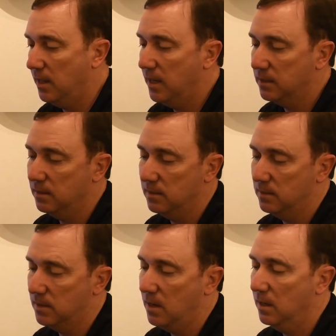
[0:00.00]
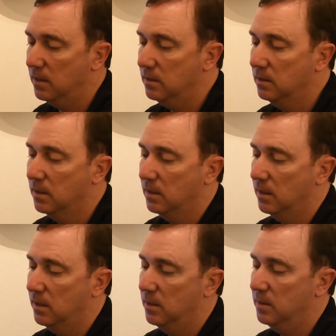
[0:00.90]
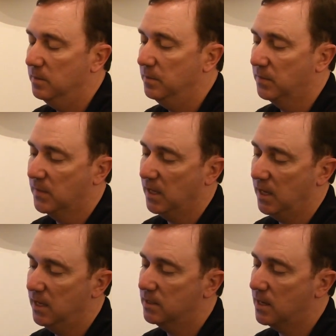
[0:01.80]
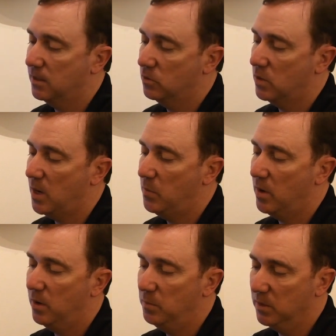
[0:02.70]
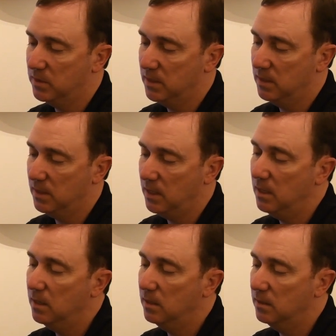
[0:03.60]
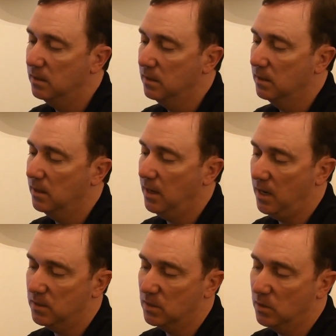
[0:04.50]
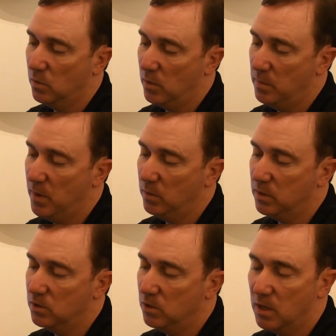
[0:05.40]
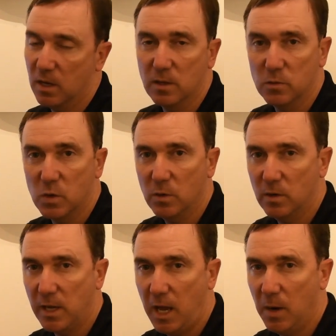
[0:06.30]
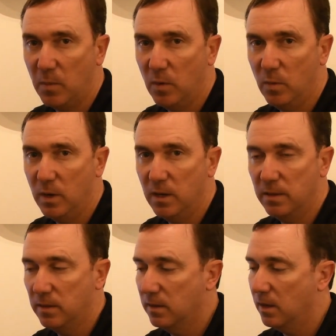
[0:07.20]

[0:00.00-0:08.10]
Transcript: I like the design. It's got the tripod built into it. It has a little remote that you can control your camera with.